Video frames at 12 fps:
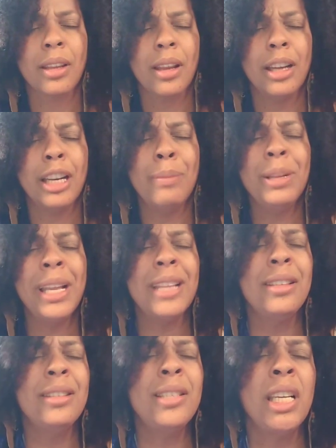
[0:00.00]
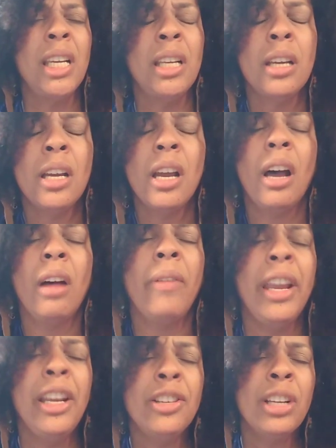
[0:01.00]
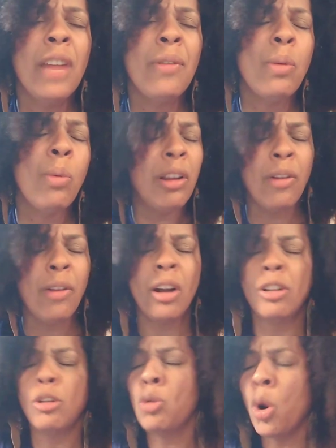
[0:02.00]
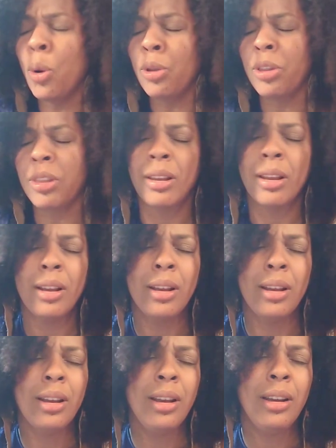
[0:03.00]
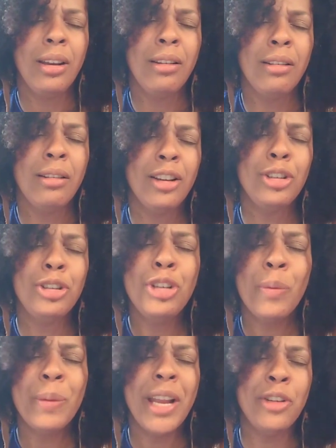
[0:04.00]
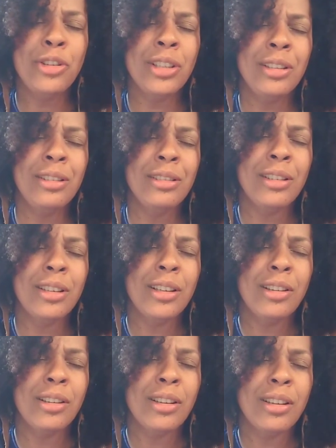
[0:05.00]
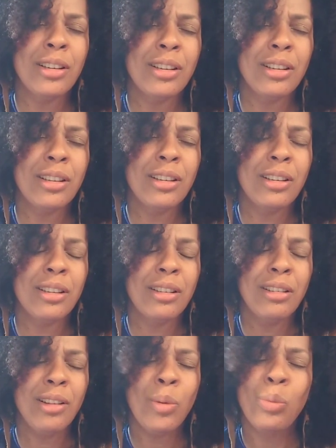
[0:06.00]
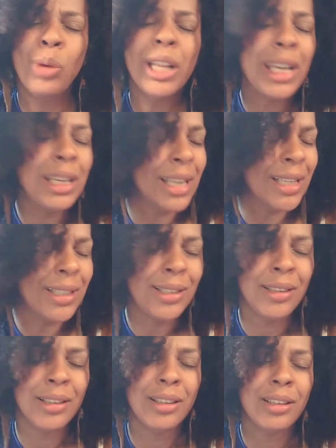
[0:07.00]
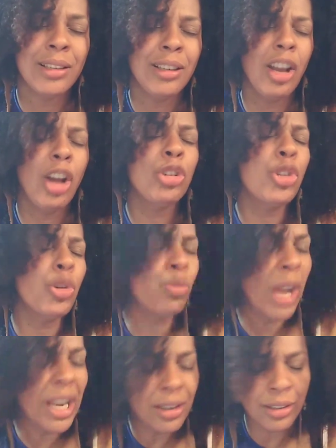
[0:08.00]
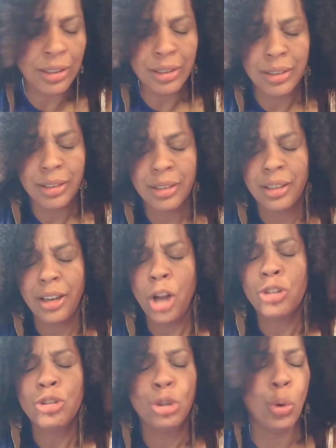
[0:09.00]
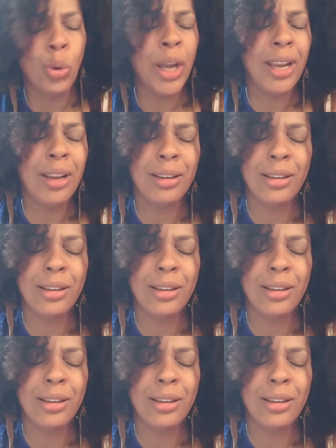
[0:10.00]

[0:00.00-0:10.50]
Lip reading: And I plant the seed of each and every one of our growth, determination, our willingness, our surrender, our joy.